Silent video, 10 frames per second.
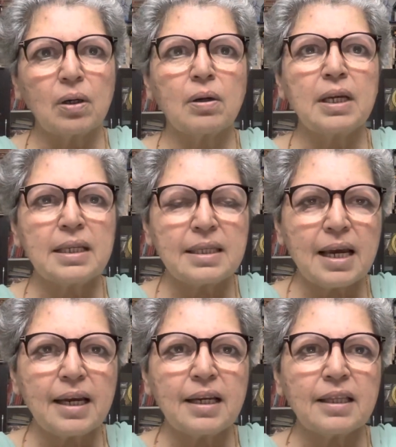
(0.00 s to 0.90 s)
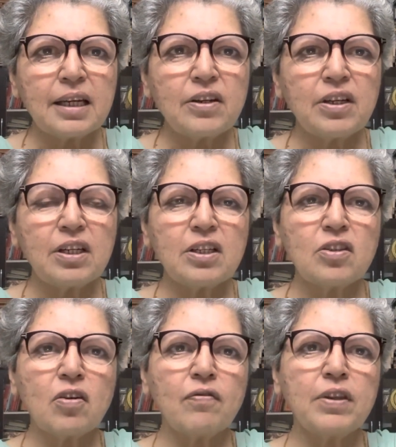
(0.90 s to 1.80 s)
inside and the interiors
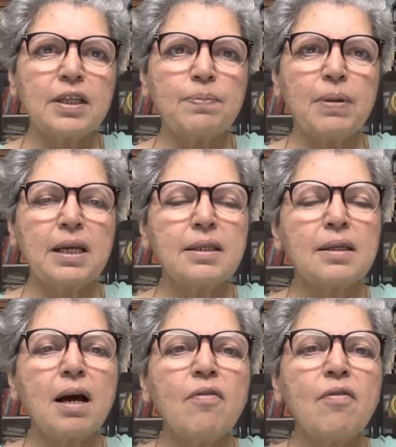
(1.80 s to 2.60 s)
of this place are